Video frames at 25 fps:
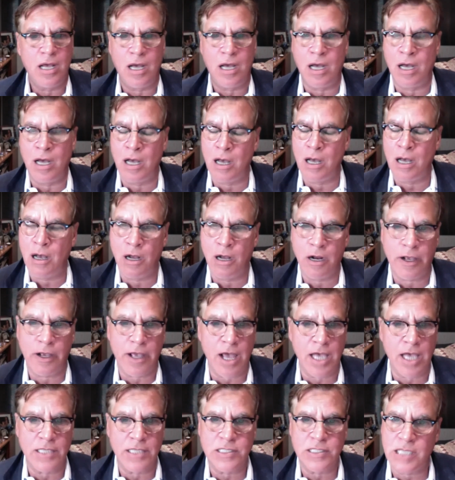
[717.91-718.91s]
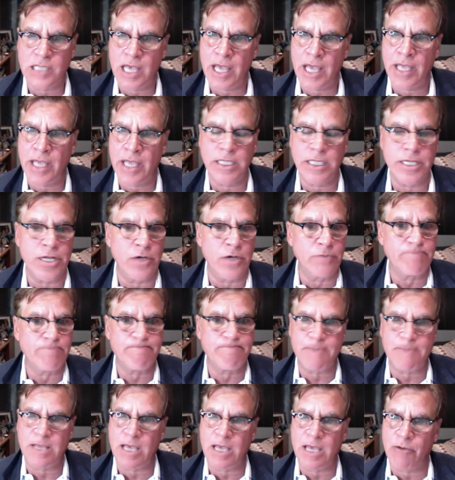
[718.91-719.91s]
Uh, our guys saying, you know,
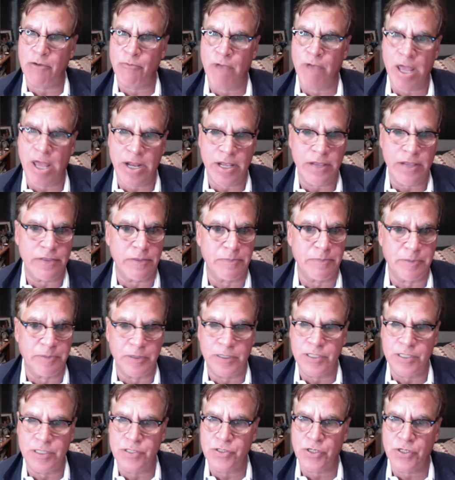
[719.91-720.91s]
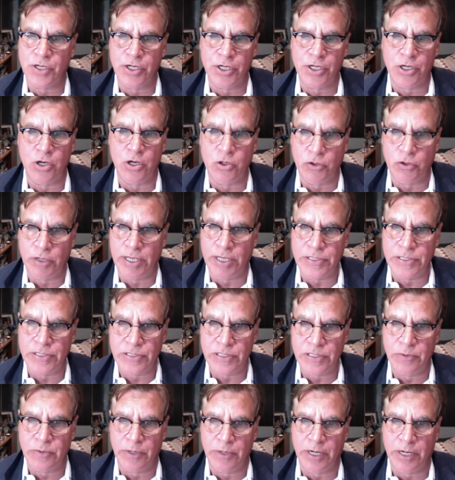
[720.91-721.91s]
get ready. The police are going to go
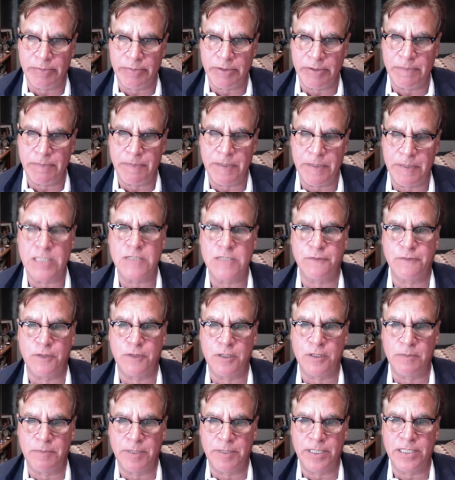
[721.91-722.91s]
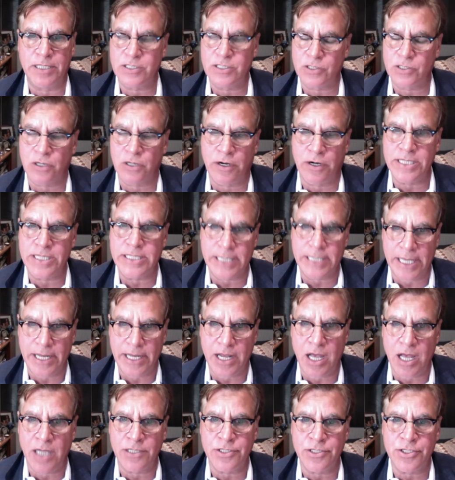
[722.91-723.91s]
crazy. We're going to be peaceful, but it's starting to get
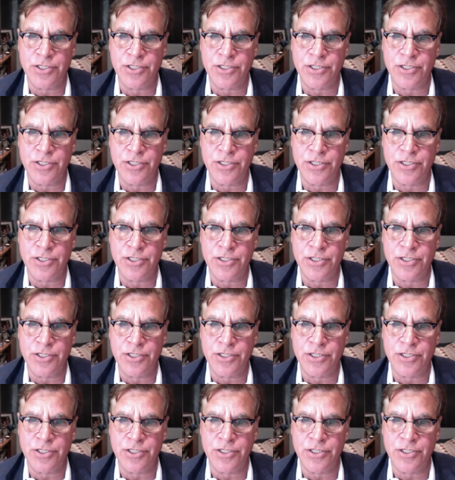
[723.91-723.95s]
hot in